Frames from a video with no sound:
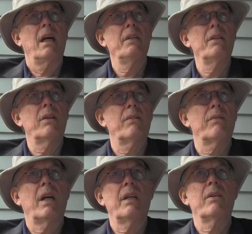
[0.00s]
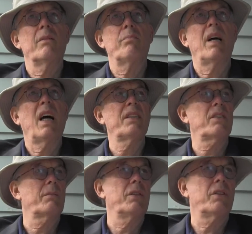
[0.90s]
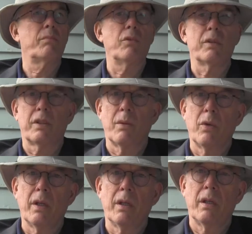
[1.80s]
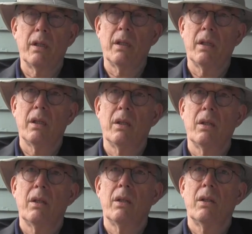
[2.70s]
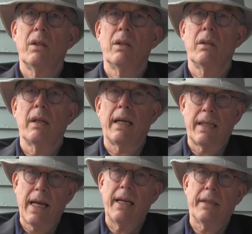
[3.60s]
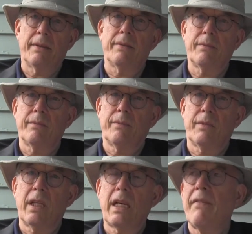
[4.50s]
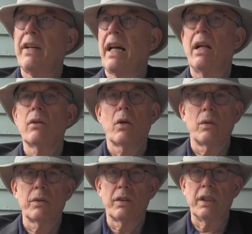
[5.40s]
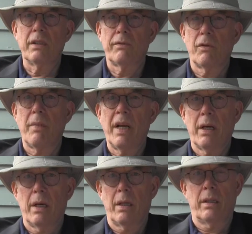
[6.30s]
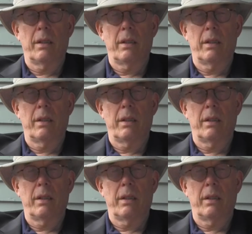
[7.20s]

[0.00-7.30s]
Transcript: are you gonna how are you gonna possibly support someone like that? It's like having Al Goldstein for mayor.